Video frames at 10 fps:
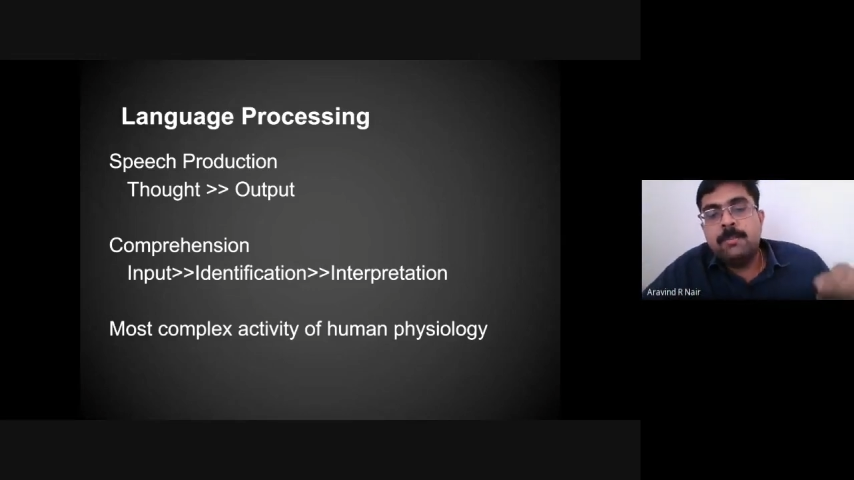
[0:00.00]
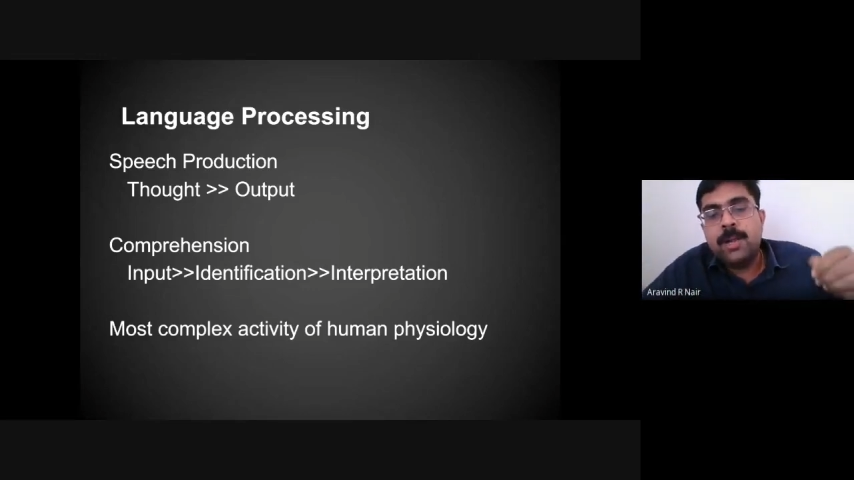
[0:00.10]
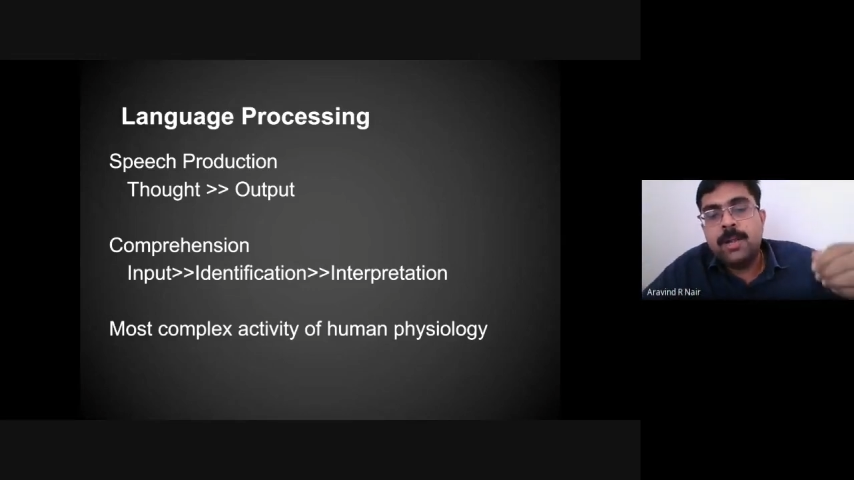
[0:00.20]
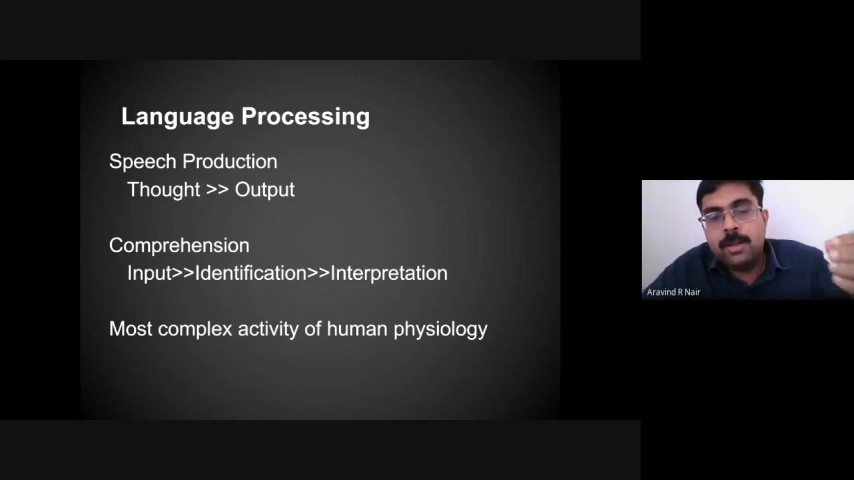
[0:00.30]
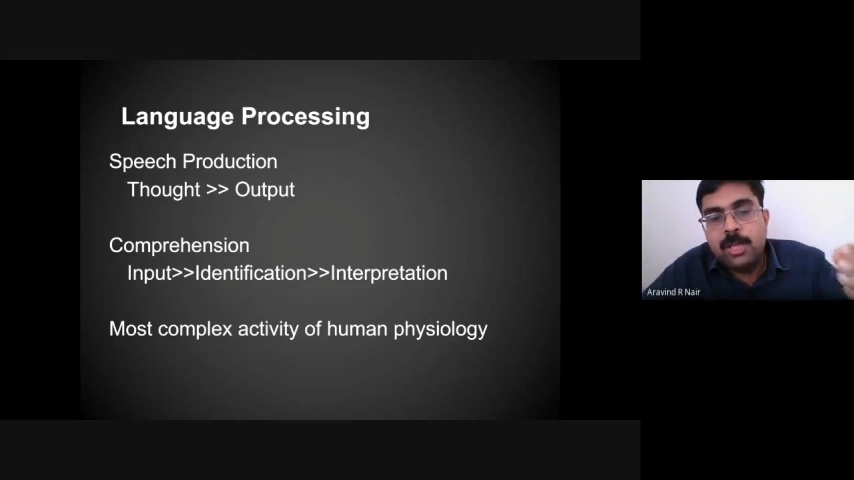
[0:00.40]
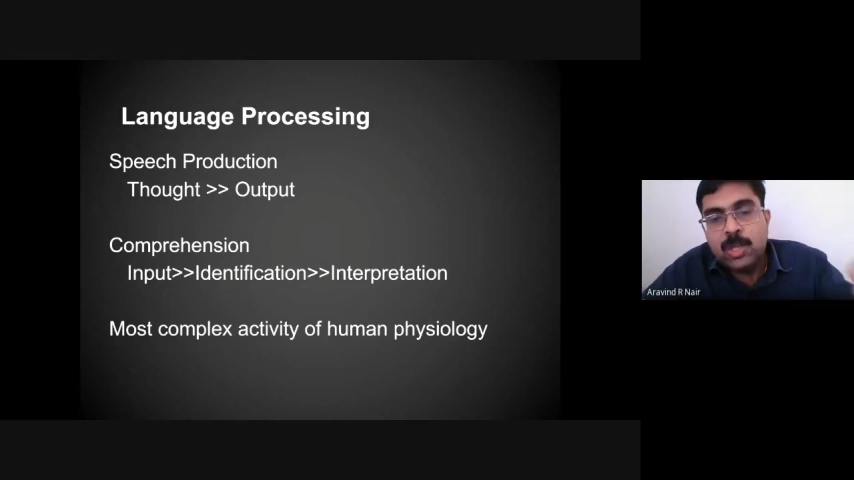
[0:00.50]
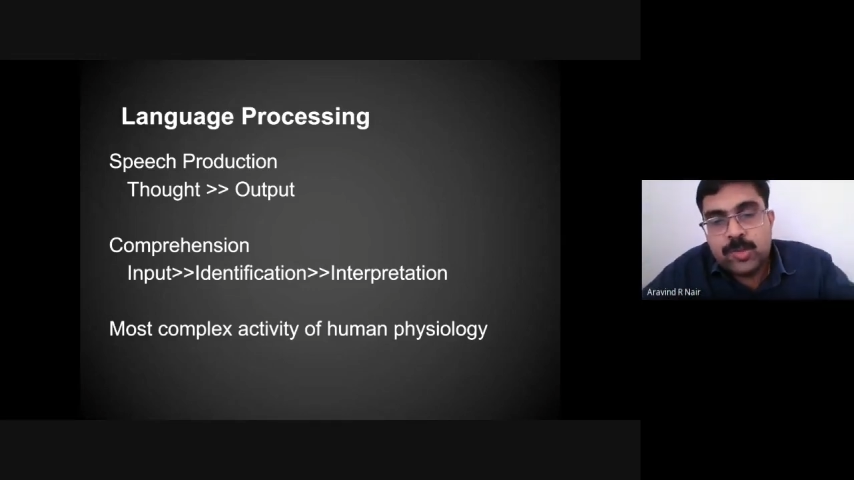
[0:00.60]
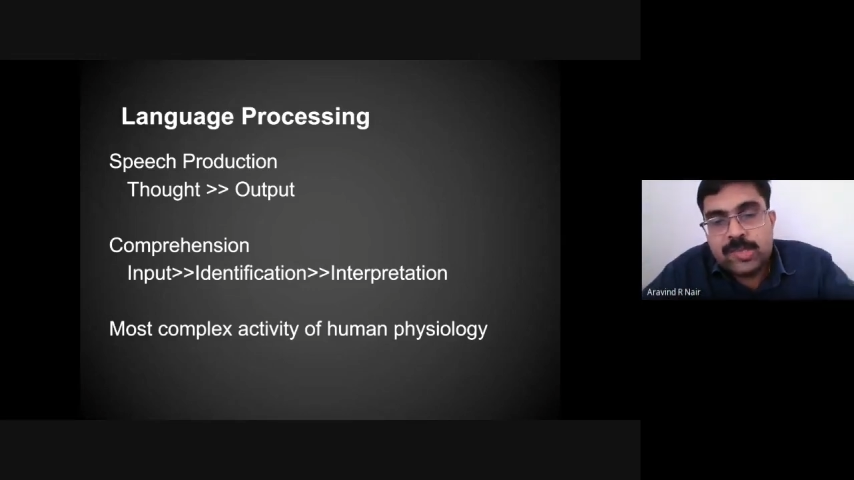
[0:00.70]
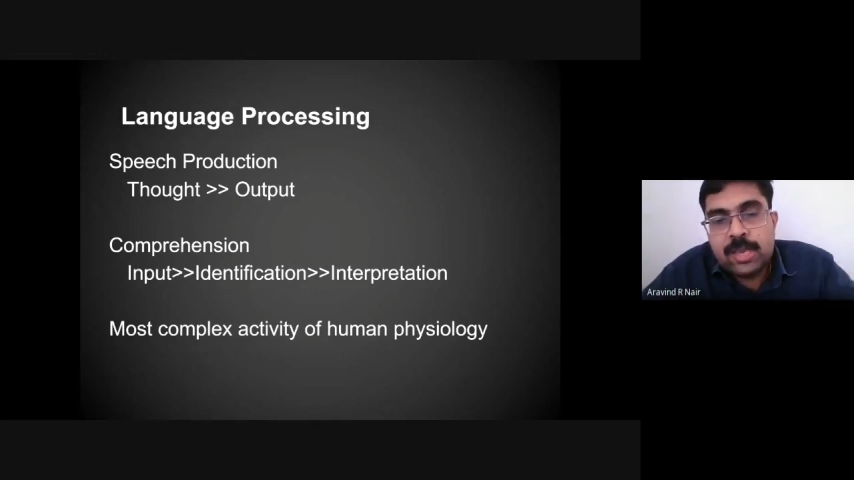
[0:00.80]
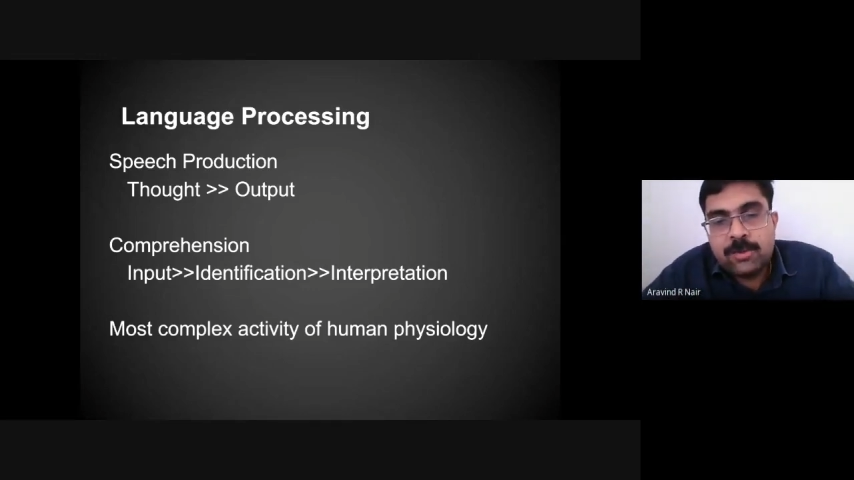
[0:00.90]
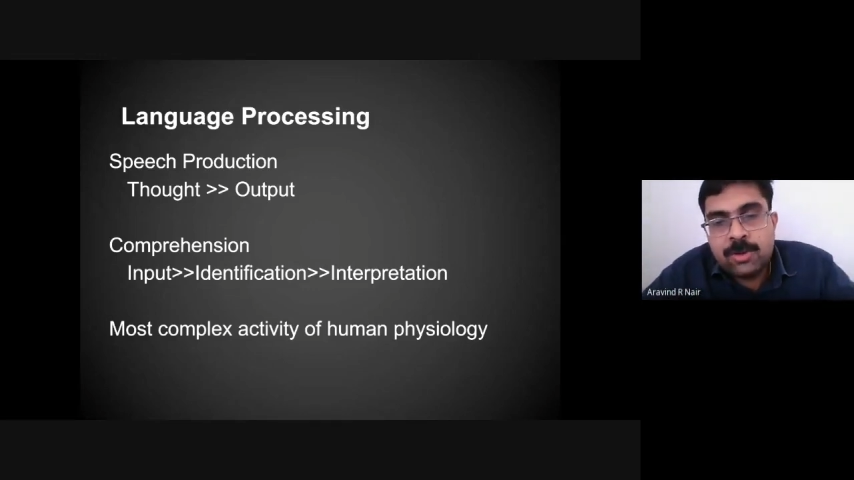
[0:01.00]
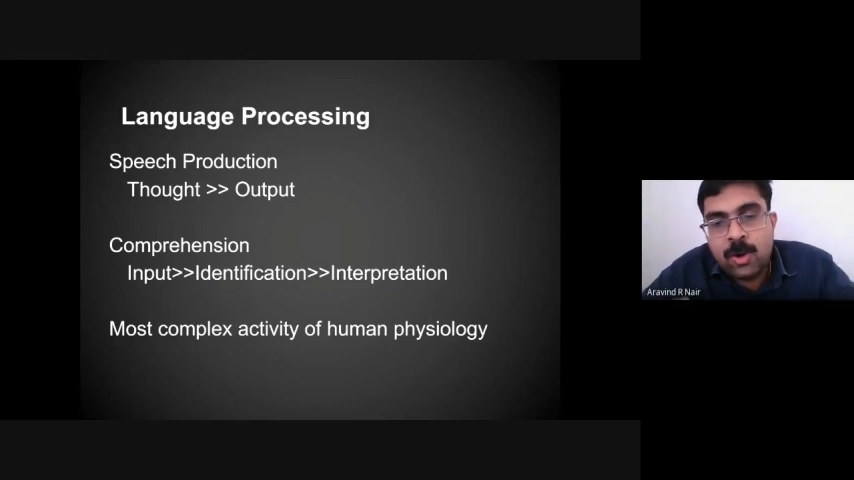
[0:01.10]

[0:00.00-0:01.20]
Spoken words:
But using our